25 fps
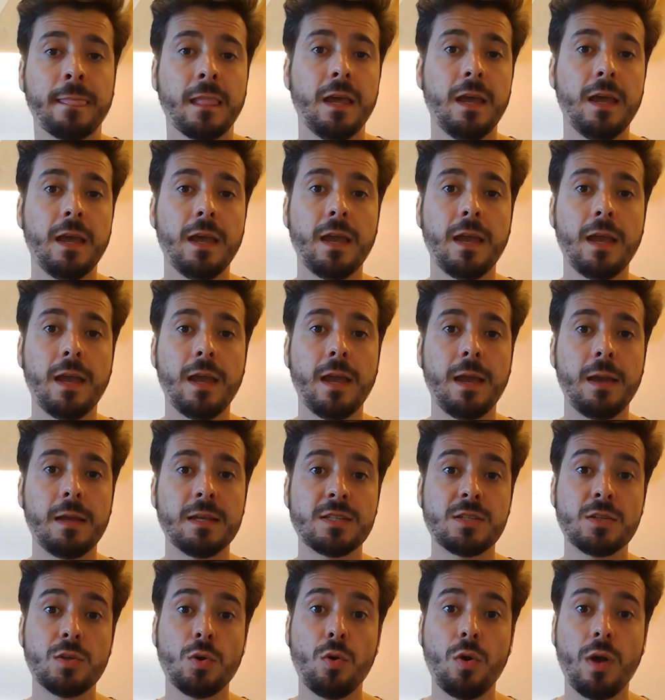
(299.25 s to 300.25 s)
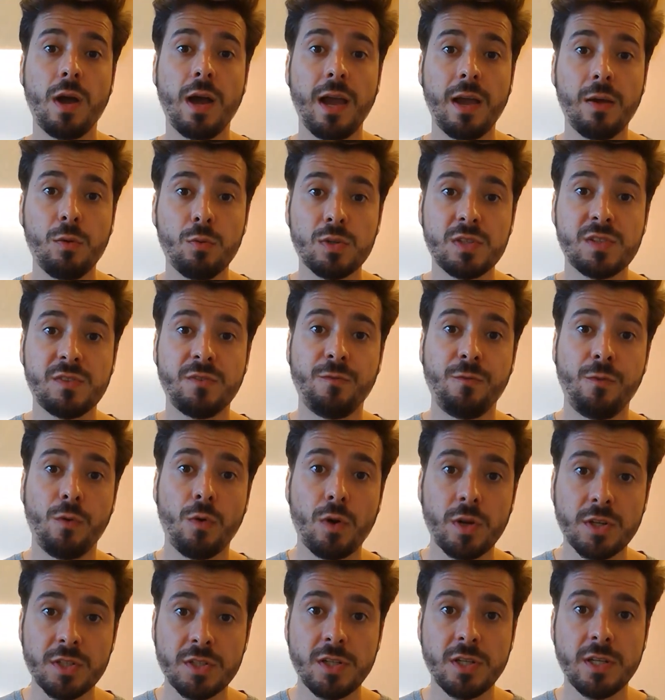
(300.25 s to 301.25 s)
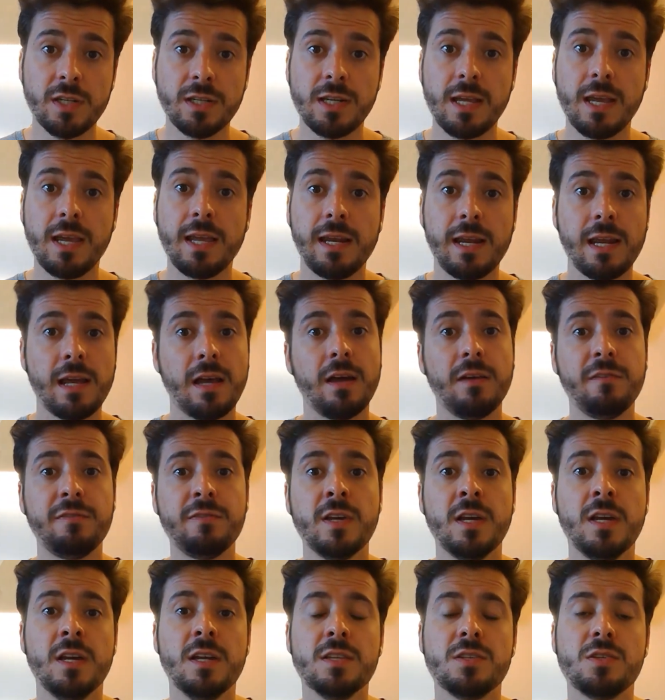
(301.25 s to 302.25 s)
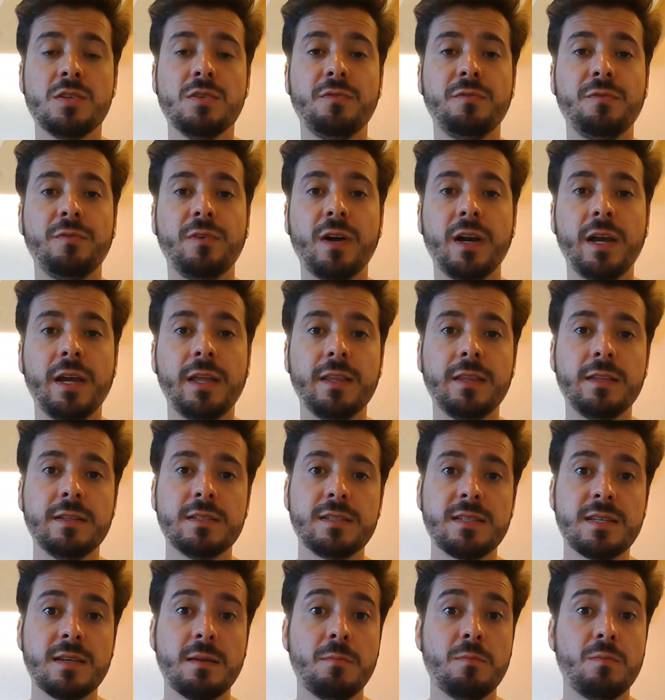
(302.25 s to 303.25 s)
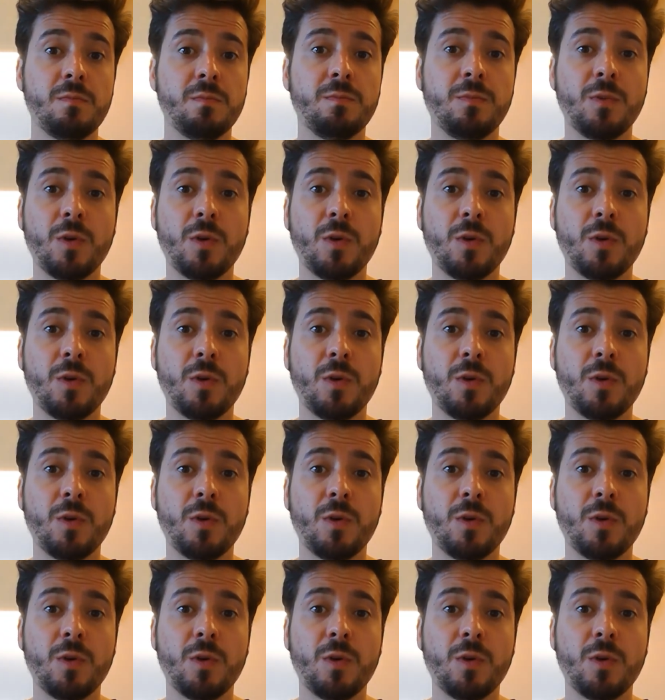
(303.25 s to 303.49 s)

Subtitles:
So I was fortunate enough to find some